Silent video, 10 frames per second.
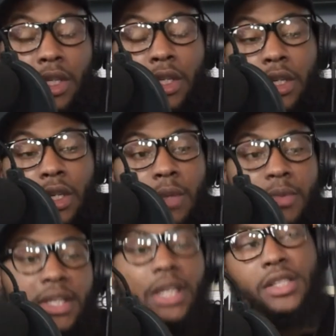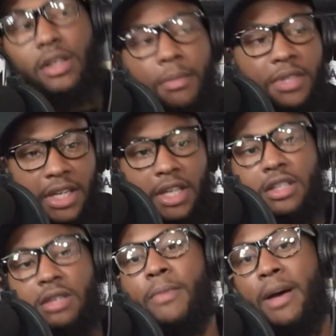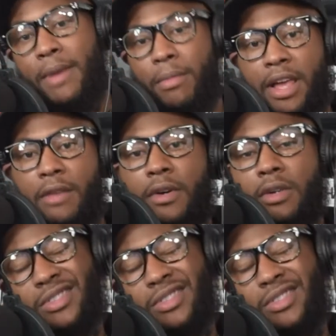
You know what I'm saying? So let me tell you something about my black folks,